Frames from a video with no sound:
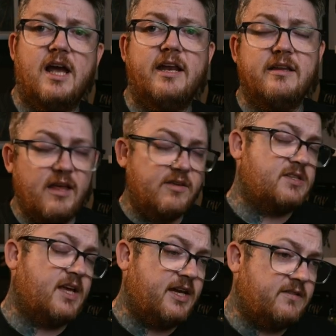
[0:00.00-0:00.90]
And the other
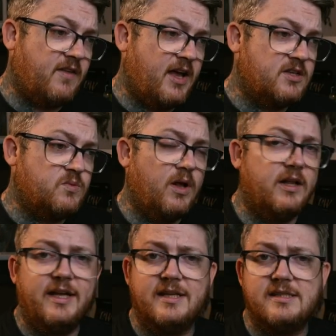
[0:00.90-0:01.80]
side of that as well
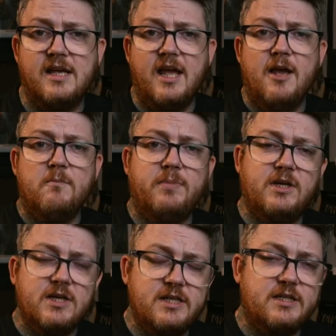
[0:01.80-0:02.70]
is,
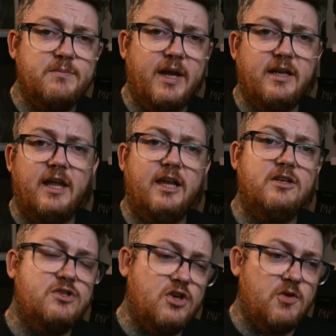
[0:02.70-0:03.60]
because it's made in
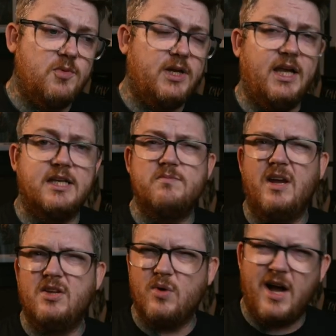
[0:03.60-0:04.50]
Germany, it's
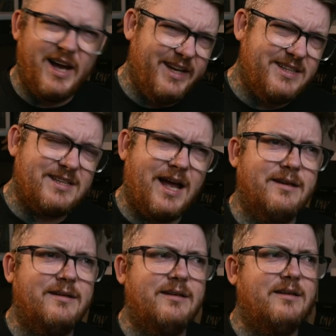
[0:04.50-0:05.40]
made to a high
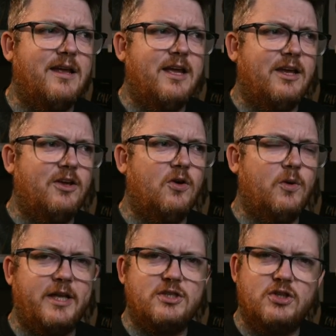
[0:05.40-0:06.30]
standard, you know,
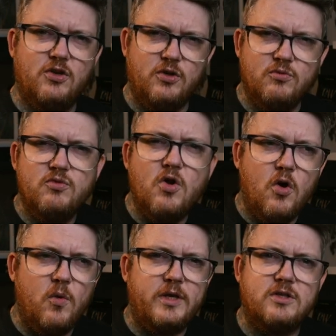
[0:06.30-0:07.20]
it's
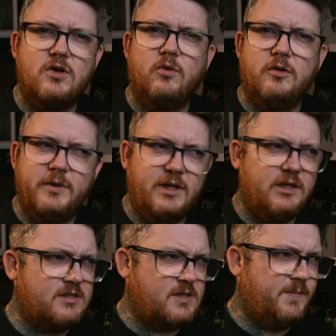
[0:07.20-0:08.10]
going to be
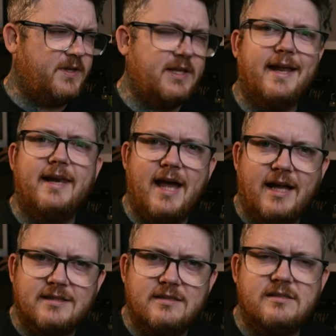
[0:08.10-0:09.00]
something that
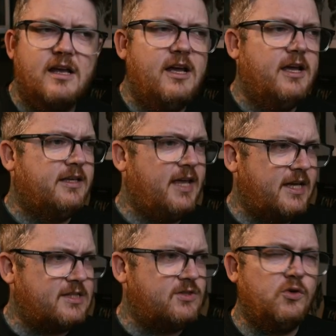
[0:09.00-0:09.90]
lasts.
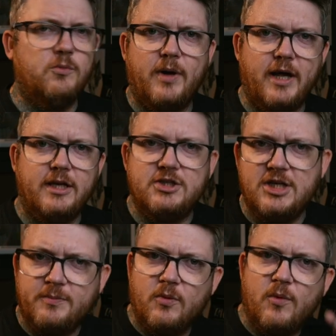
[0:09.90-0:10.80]
Yes, you can buy
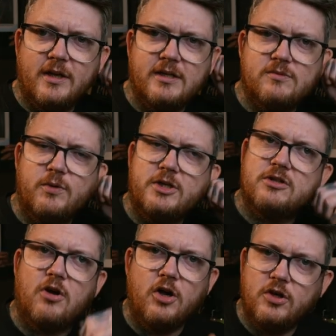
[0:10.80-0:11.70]
cheaper ones,
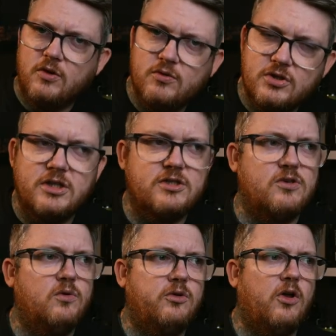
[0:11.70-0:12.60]
which are usually
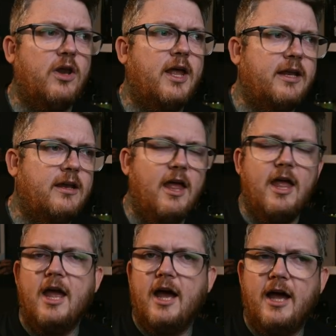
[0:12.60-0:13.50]
sold online,
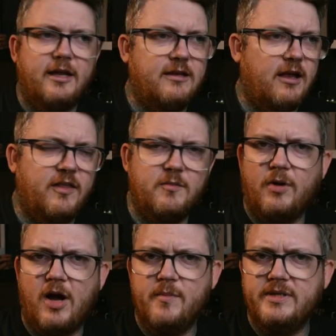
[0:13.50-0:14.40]
and I think
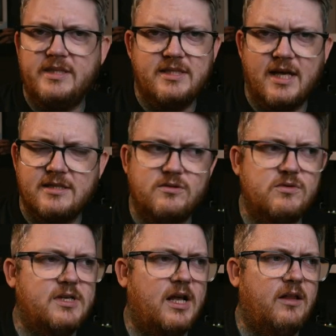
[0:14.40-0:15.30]
Barber DTS do
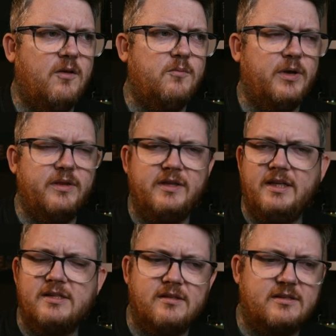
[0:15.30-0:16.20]
sell them, but
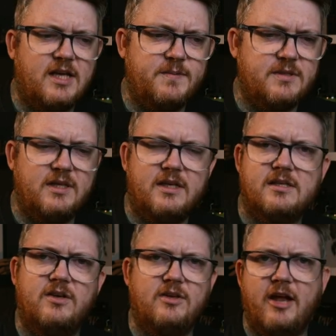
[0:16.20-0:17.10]
these are the types of things
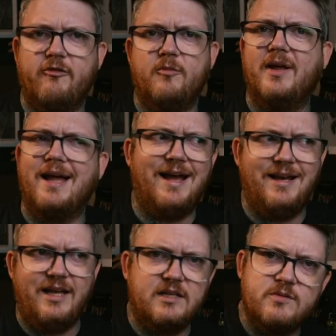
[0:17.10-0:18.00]
that you get from like
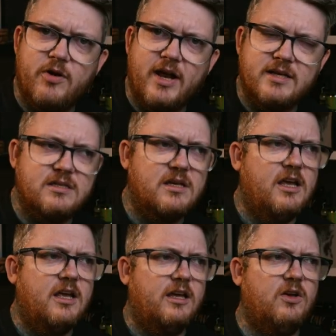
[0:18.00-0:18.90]
AliExpress,
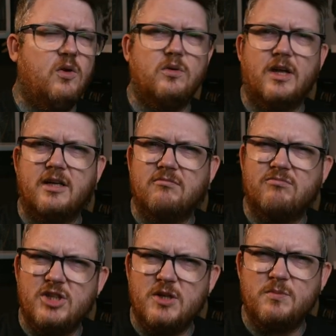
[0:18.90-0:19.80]
you know, like
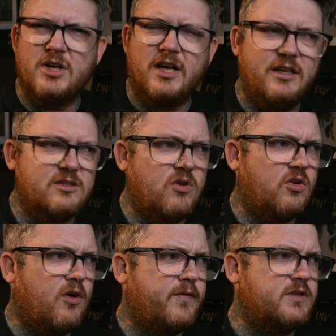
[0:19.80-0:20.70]
cheap Chinese
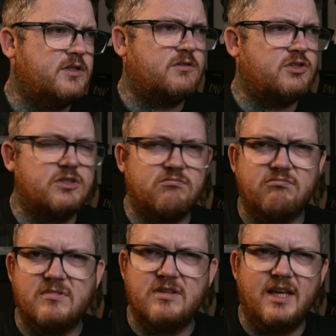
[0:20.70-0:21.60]
knockoffs and just
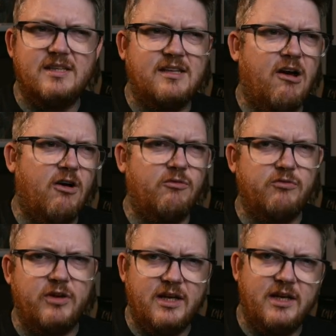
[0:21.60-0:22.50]
things that aren't
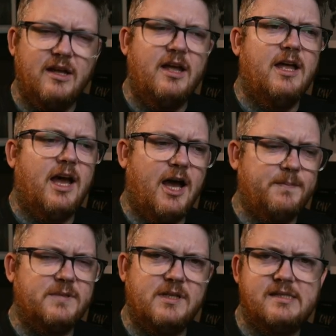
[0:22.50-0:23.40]
really up
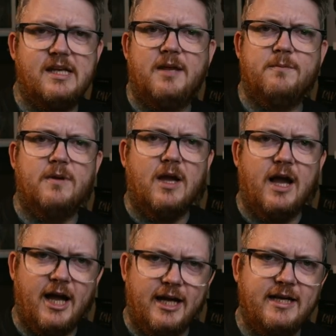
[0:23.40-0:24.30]
to the same
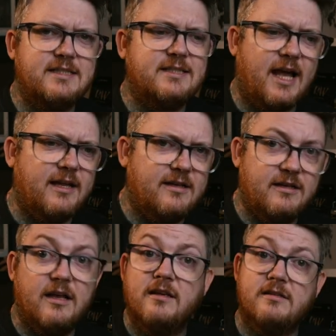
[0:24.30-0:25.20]
high
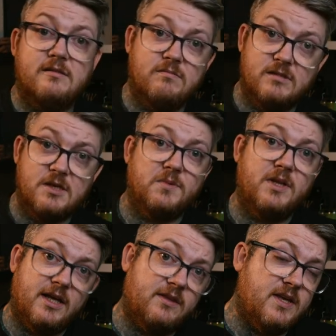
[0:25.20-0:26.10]
standard as something
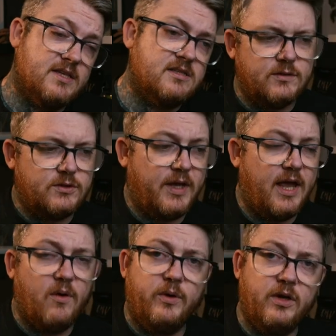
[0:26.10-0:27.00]
like this. So
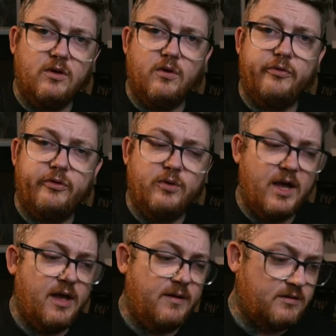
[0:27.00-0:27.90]
yeah, we're gonna go through
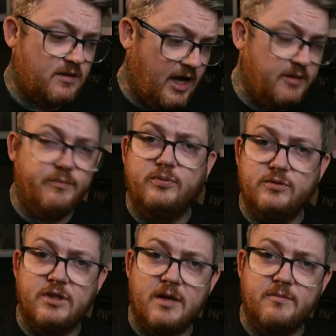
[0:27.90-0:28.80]
and do
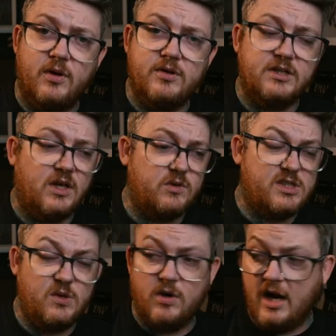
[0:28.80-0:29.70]
the unboxing now,
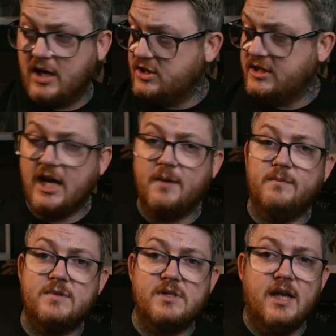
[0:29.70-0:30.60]
see what actually
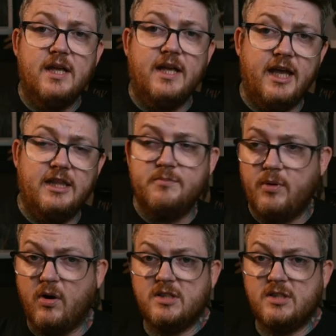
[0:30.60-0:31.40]
comes in the box.